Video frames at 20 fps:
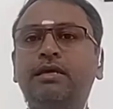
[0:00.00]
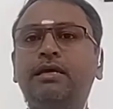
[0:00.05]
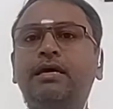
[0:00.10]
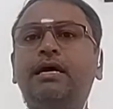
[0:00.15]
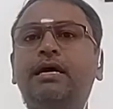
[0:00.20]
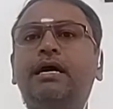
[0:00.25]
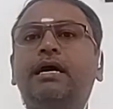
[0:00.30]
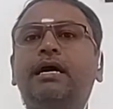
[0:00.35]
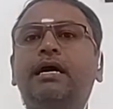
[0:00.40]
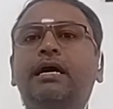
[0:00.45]

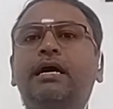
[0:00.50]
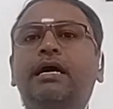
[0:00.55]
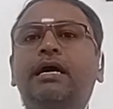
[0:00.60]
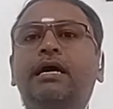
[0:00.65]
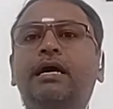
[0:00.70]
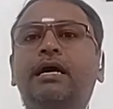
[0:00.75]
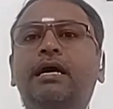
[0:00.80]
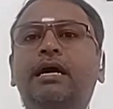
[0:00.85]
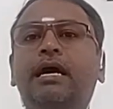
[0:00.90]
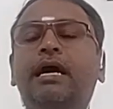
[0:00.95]

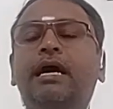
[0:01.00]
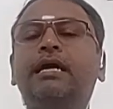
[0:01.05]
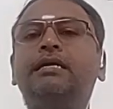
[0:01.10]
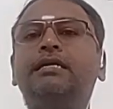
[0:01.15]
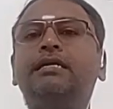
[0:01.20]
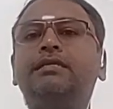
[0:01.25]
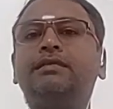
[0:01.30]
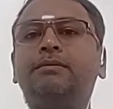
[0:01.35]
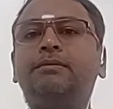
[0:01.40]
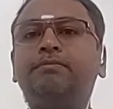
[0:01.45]
and
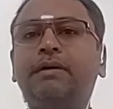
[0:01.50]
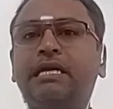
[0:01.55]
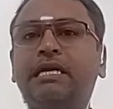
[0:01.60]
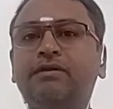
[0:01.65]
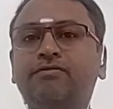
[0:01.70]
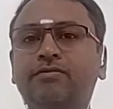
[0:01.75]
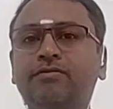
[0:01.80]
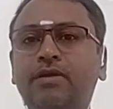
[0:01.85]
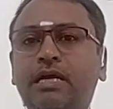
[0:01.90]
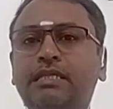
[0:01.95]
some part
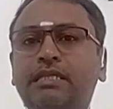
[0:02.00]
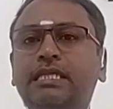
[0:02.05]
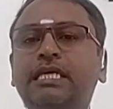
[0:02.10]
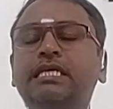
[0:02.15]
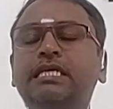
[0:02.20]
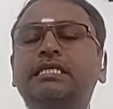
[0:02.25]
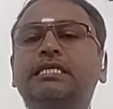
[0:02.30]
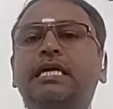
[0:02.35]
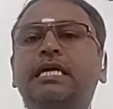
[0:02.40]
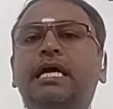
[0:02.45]
of
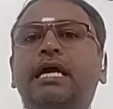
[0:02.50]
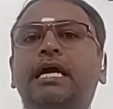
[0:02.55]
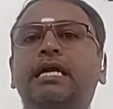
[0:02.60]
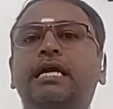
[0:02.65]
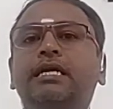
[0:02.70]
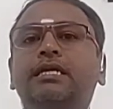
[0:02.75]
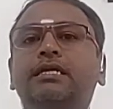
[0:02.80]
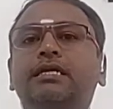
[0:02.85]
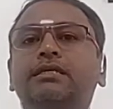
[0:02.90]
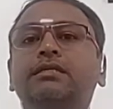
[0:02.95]
Northeast,
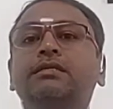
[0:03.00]
and